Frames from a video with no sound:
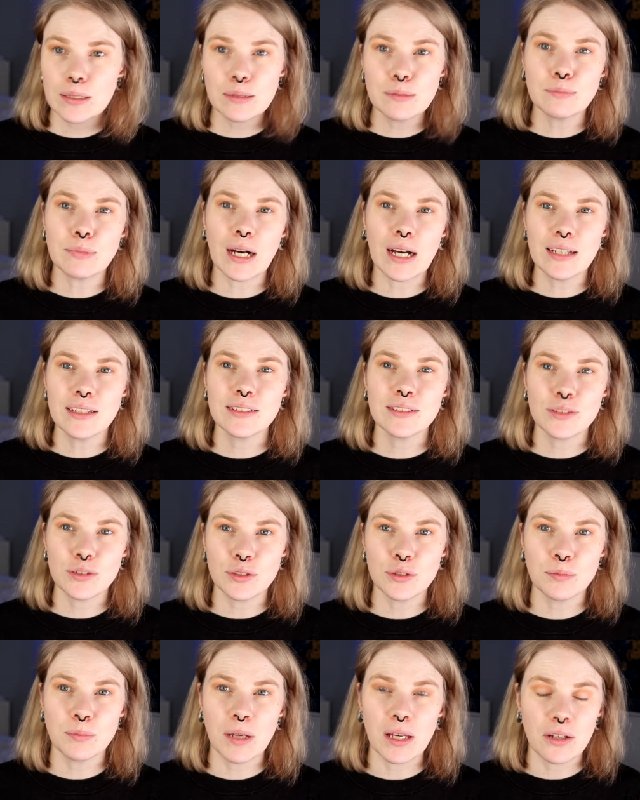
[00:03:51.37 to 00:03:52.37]
Buying
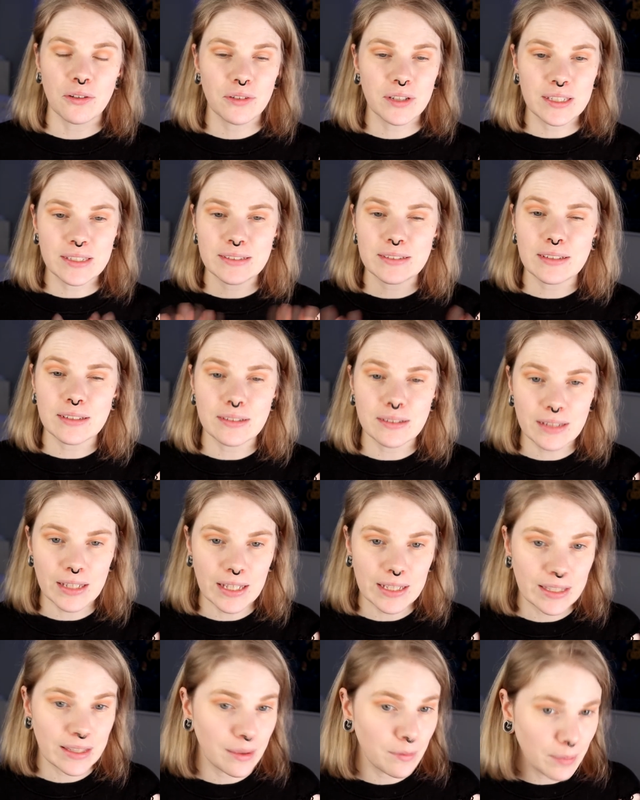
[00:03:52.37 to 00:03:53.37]
two batteries is
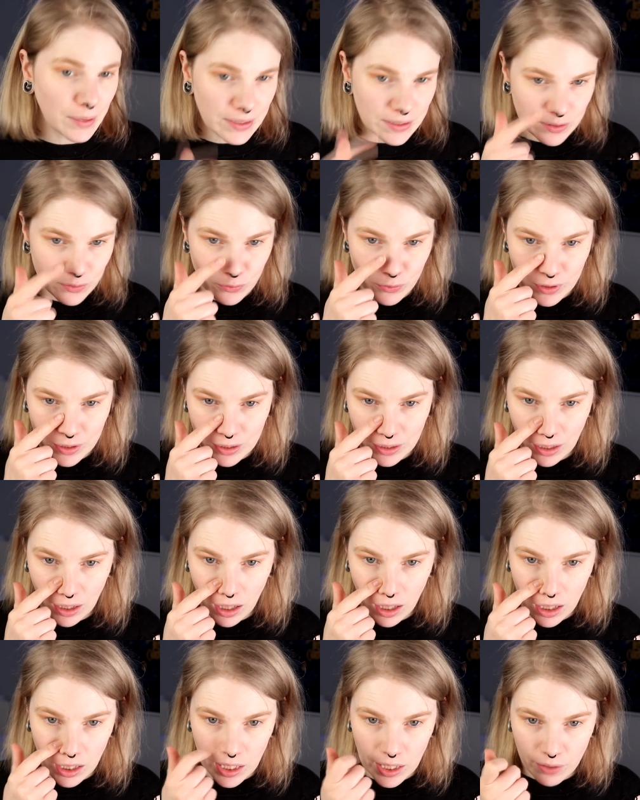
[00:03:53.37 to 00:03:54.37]
like the best thing
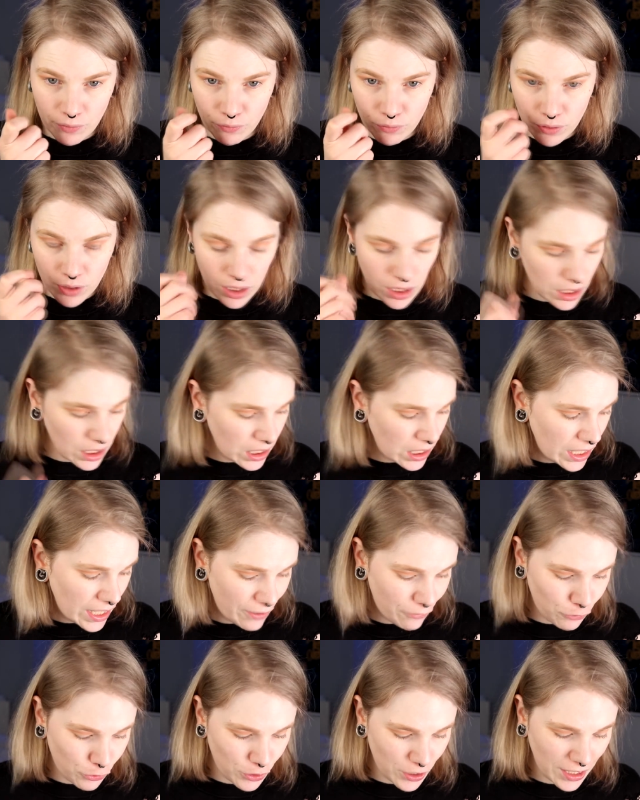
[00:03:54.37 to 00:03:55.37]
I have
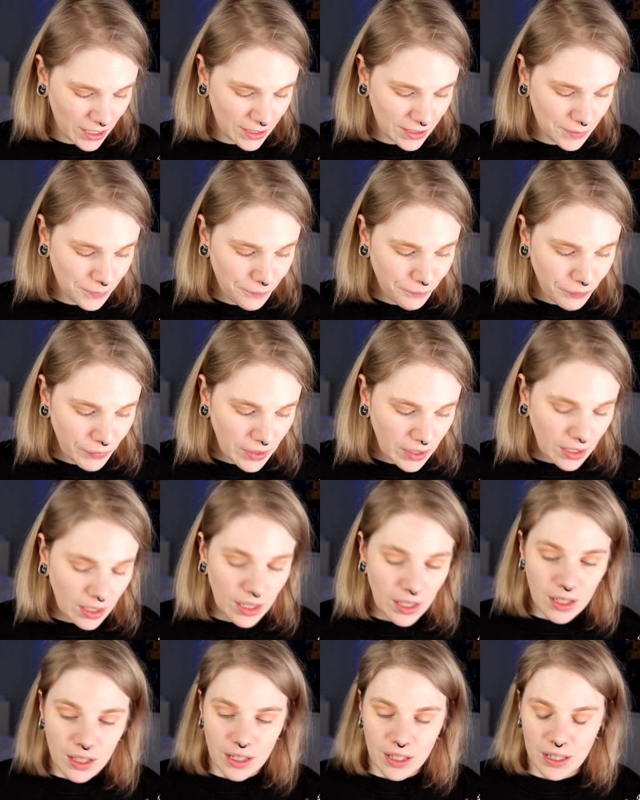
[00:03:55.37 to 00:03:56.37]
ever done.
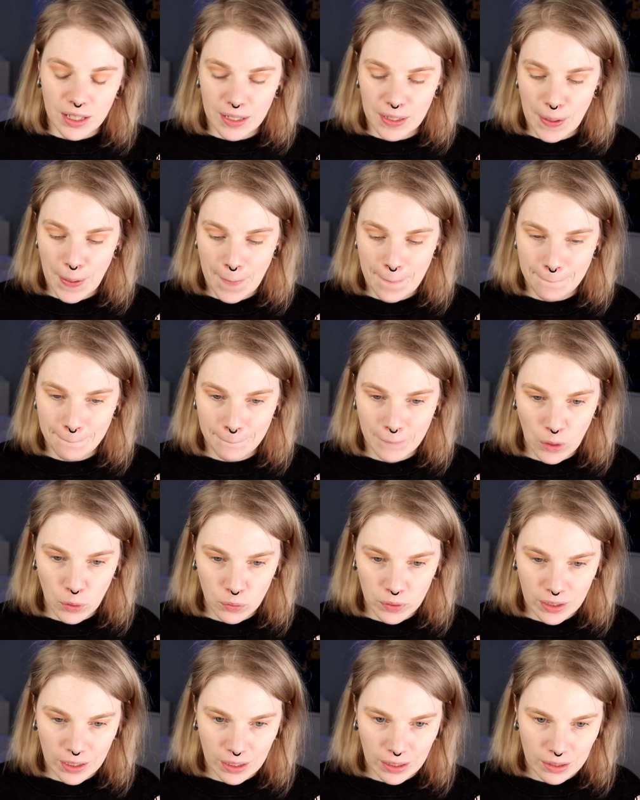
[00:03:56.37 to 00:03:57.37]
Um,
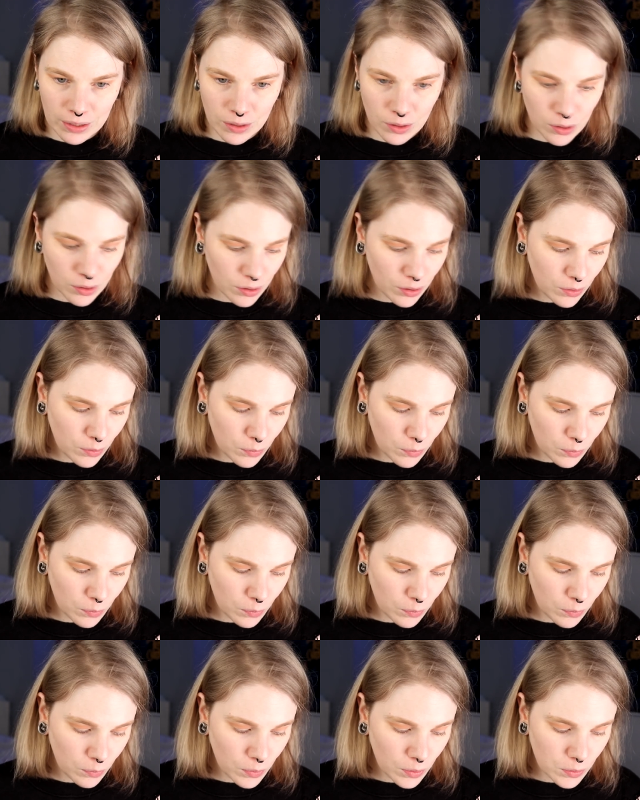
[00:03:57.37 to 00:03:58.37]
okay,
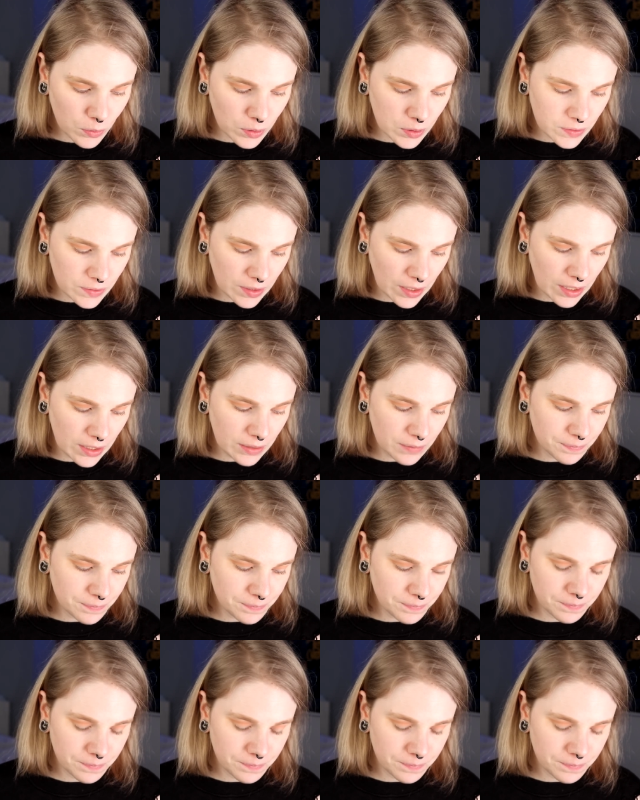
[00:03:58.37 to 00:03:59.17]
where was I?